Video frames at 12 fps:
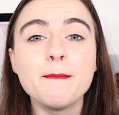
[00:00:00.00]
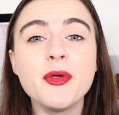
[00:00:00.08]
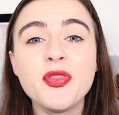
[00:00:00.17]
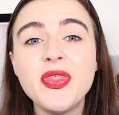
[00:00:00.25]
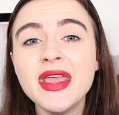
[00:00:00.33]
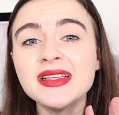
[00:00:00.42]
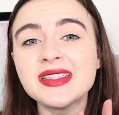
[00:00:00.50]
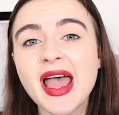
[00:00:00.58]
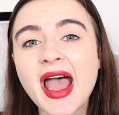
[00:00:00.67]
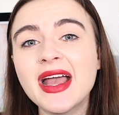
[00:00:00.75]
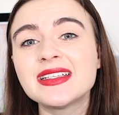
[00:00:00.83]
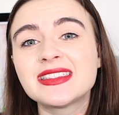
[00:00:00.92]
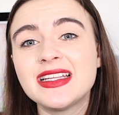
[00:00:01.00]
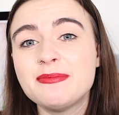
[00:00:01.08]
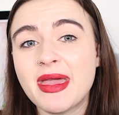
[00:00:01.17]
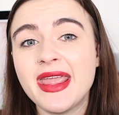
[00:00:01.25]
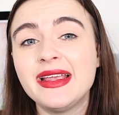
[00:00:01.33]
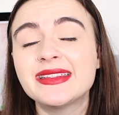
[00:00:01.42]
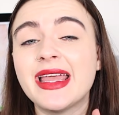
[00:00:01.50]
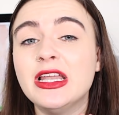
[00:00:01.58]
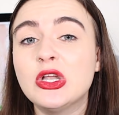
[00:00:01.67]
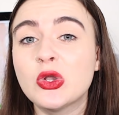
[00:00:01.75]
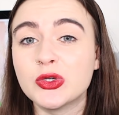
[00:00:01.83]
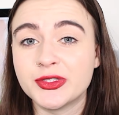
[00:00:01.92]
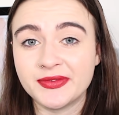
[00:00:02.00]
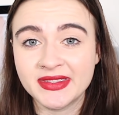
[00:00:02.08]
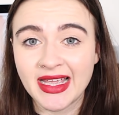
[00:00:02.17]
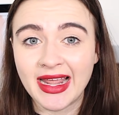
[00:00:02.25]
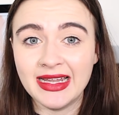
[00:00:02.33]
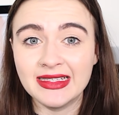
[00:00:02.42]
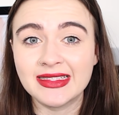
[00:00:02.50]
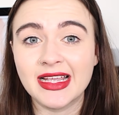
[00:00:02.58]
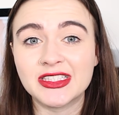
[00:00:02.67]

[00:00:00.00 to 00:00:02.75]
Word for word: But this actually makes a lot of sense